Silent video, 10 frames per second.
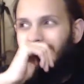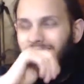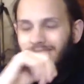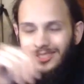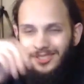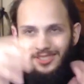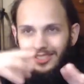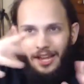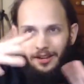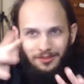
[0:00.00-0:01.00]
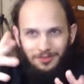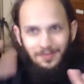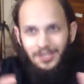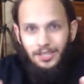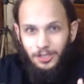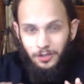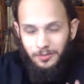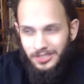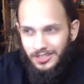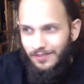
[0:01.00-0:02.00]
since not many
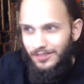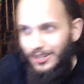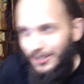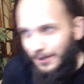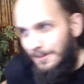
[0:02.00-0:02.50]
humans have done it.